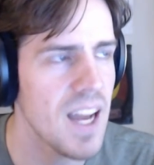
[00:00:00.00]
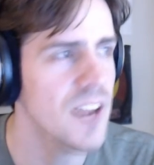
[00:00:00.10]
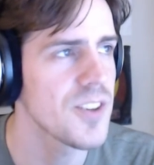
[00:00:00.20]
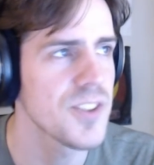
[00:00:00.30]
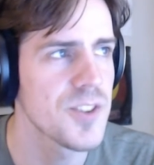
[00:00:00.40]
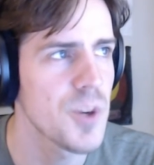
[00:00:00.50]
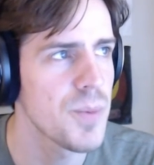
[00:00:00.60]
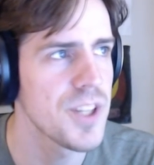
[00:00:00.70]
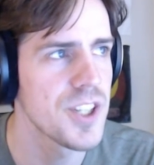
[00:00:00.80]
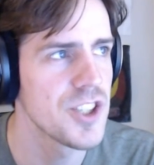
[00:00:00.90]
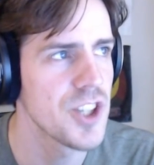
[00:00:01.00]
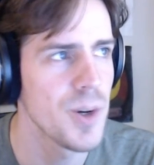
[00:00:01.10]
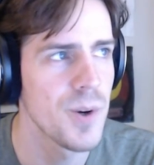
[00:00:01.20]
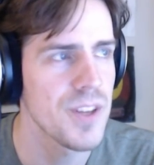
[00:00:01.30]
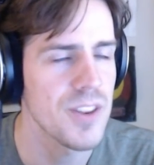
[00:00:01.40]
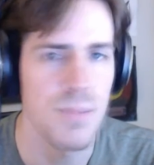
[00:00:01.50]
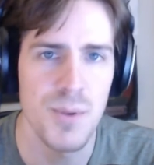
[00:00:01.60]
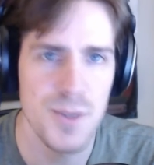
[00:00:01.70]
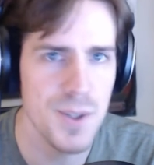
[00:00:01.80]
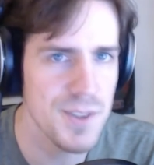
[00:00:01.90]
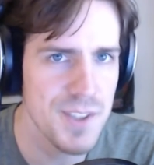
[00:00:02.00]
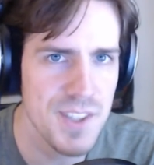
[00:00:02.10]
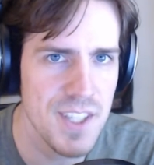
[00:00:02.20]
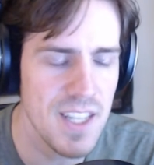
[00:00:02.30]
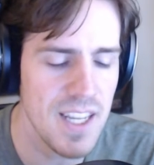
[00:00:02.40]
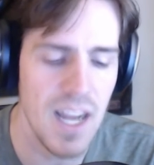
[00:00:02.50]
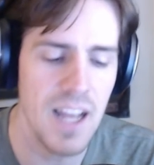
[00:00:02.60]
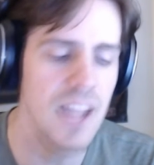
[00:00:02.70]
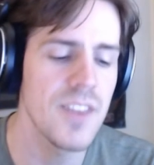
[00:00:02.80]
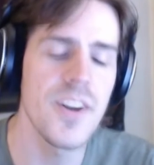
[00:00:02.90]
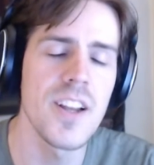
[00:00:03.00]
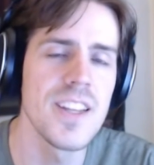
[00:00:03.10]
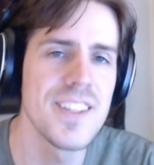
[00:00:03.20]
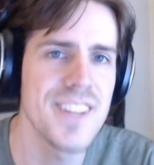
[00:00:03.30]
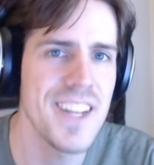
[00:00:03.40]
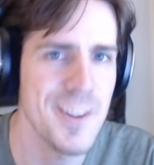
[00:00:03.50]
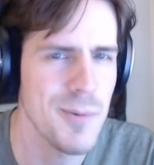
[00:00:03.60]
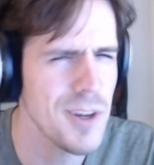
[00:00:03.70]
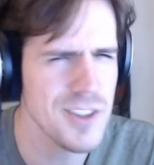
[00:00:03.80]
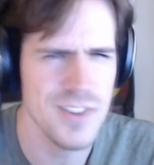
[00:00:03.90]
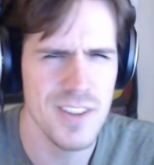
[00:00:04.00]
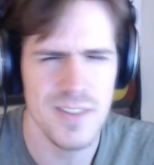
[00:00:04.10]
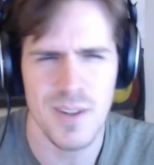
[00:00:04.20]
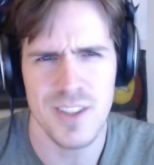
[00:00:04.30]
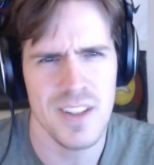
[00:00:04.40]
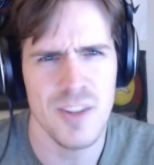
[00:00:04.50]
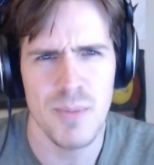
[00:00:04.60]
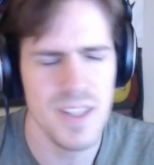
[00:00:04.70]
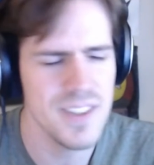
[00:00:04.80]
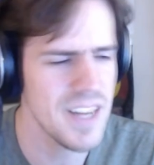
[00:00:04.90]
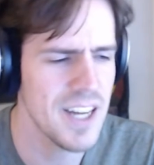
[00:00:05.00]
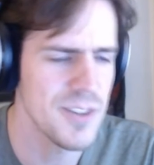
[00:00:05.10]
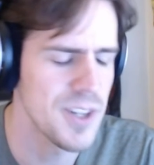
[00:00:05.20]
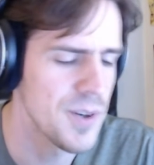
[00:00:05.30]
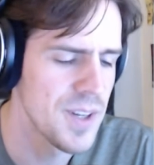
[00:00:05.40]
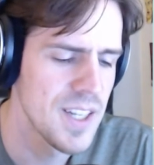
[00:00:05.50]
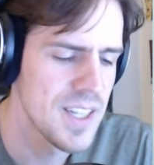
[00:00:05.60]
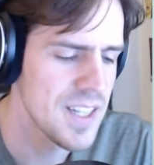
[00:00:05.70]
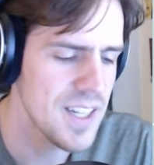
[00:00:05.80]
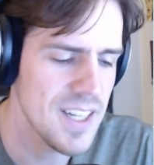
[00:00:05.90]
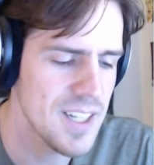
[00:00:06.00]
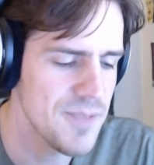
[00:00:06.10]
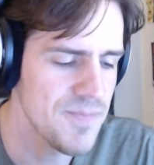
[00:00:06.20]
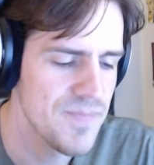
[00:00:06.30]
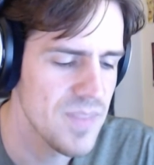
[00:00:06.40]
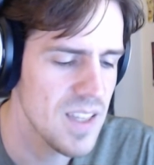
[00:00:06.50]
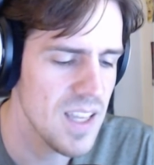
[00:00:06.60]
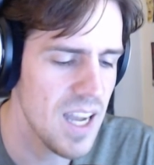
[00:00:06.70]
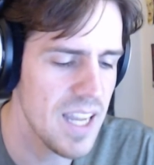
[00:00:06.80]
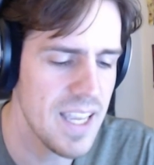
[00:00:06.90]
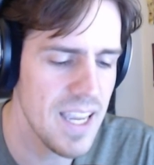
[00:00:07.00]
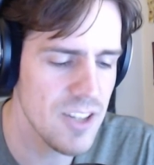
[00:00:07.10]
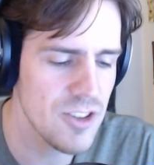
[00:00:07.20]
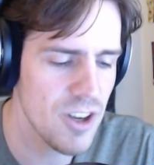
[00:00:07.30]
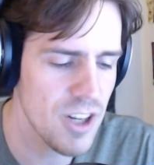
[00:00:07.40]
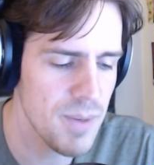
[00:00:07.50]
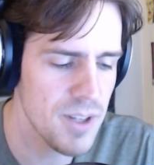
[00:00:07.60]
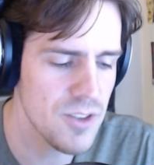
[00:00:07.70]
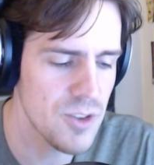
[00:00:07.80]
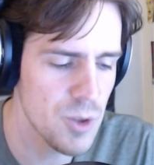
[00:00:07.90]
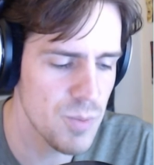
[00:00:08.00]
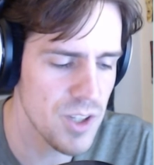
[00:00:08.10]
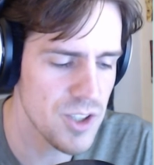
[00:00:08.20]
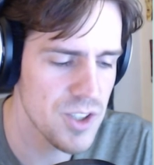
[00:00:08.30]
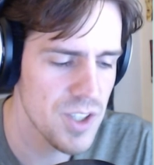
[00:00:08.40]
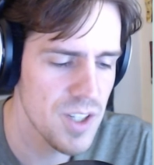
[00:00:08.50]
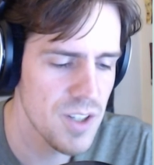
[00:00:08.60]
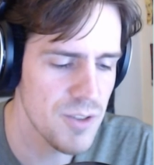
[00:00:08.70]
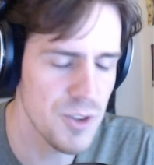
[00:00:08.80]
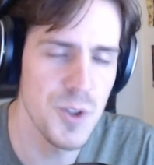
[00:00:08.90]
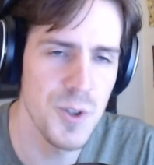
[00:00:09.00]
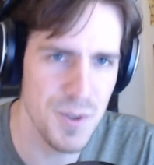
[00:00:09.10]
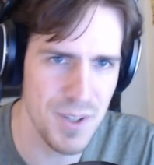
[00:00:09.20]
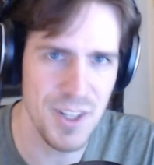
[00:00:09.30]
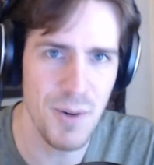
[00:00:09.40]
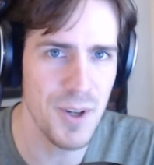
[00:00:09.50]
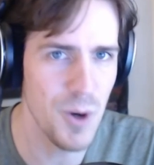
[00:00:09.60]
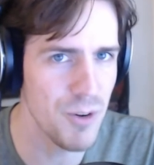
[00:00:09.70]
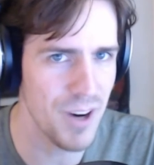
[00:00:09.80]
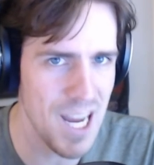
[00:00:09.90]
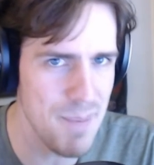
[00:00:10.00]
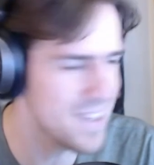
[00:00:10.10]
just so many good jokes, like the bulldozer scene. Like at the very least, I guess watch the Let's Plays. I don't know. I can't talk about it too much because I don't want to overhype